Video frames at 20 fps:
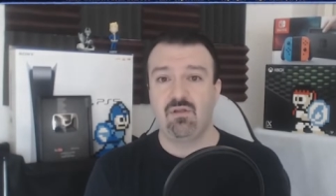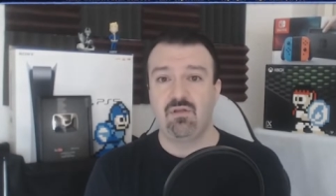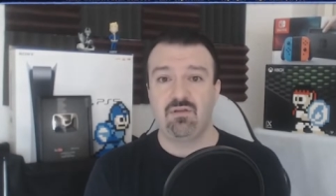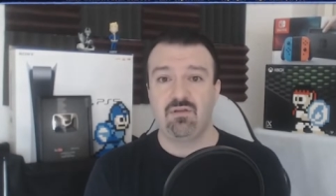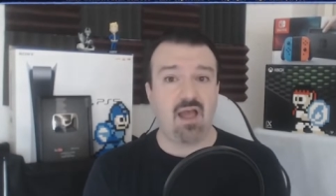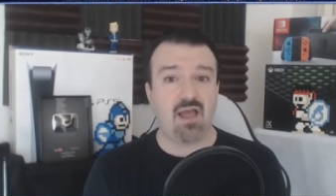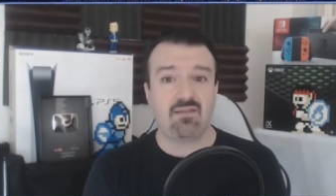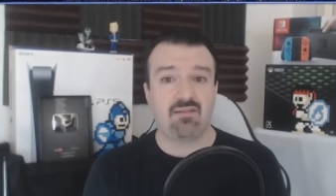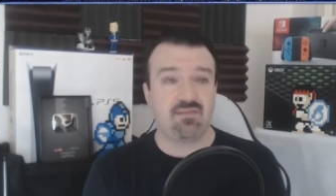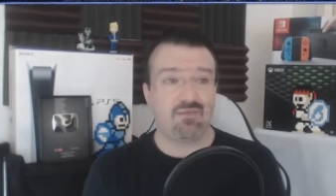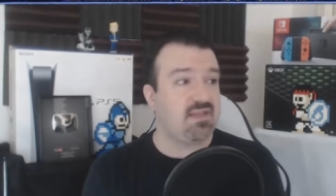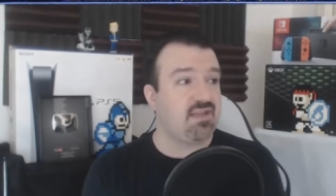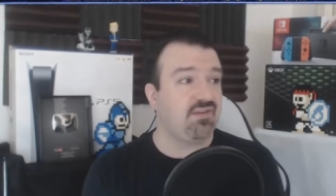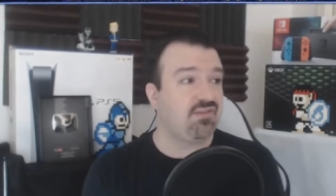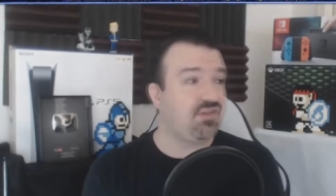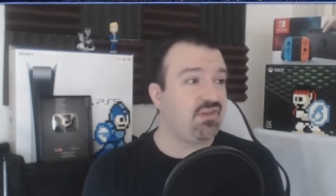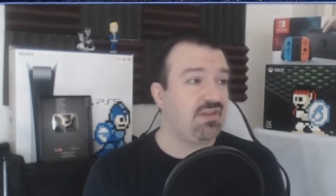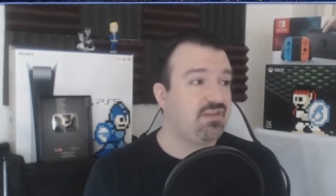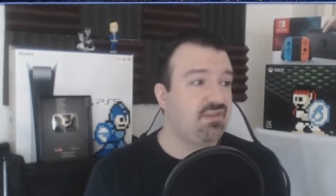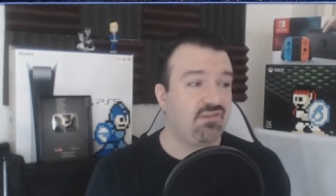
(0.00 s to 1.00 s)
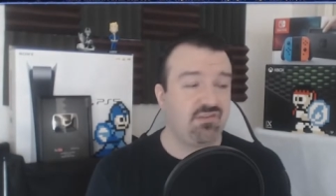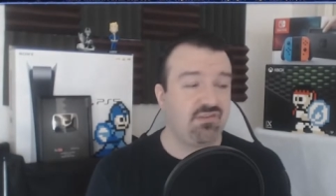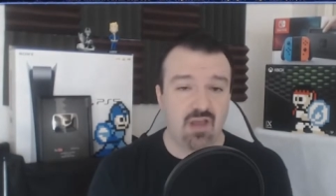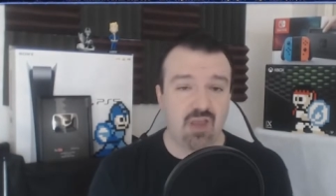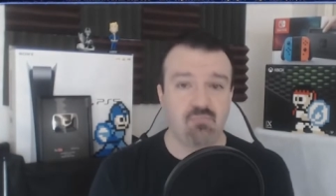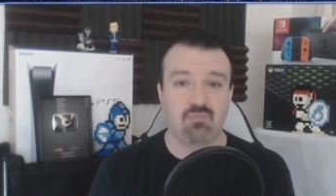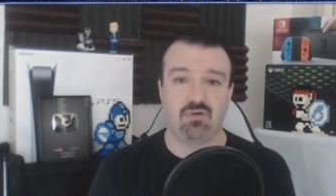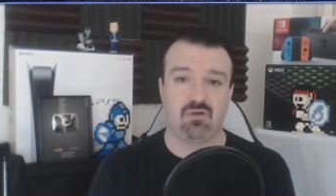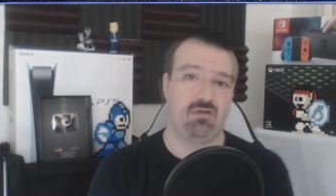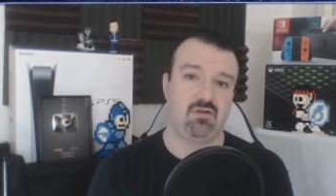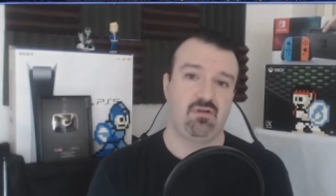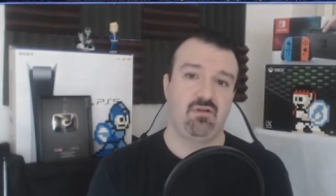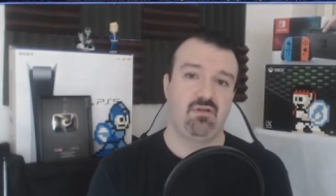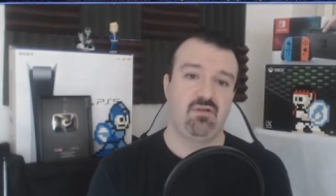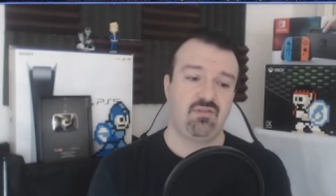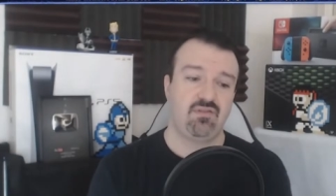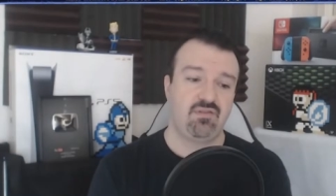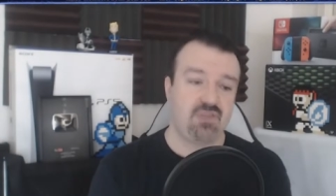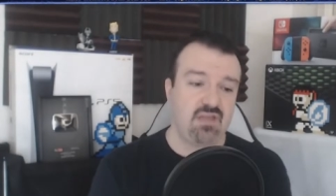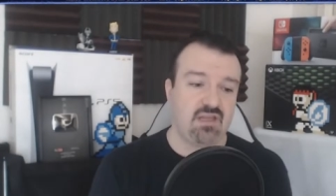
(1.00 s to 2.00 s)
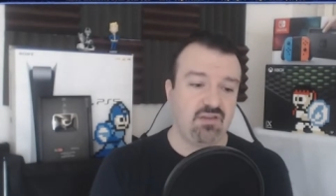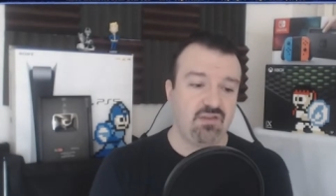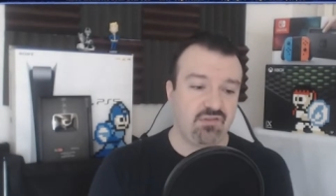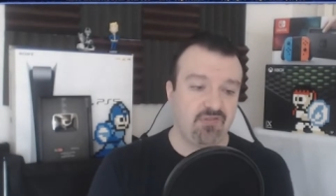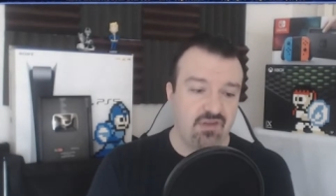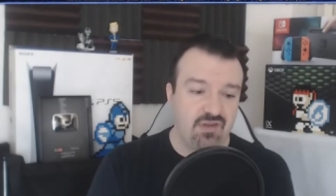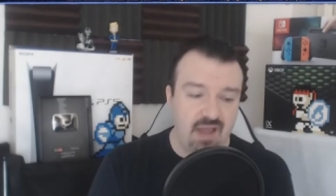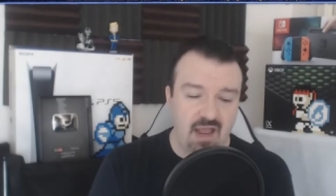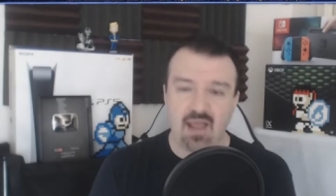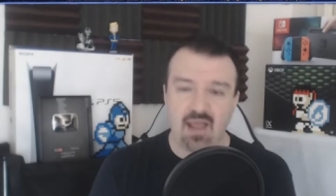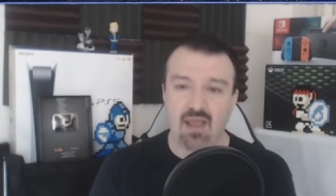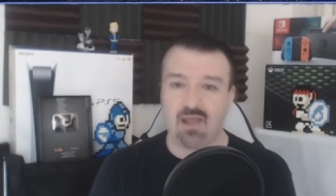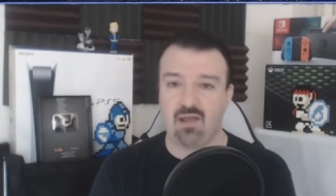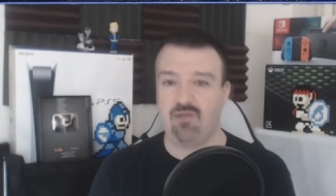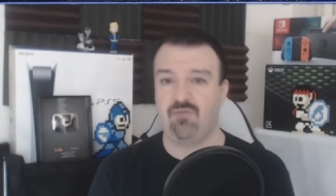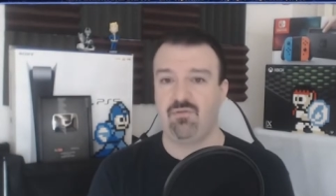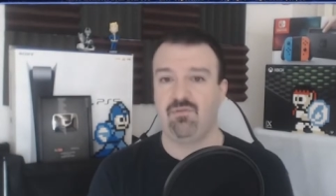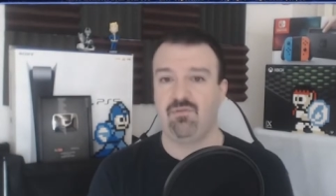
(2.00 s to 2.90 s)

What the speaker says: Not things in December. Things now.